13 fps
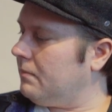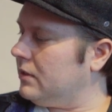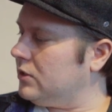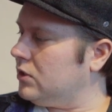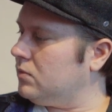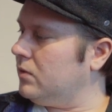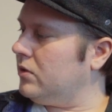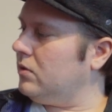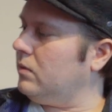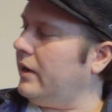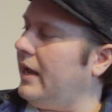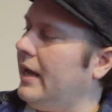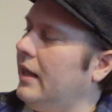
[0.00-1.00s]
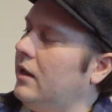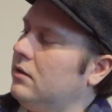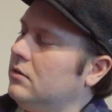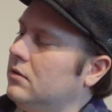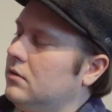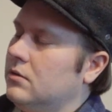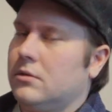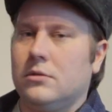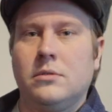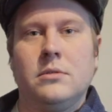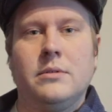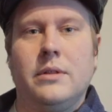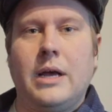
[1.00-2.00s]
I just wonder why Al
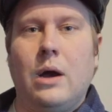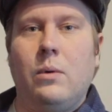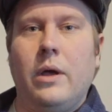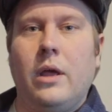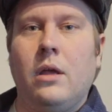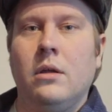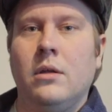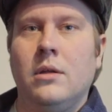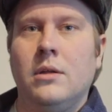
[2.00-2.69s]
looks that way.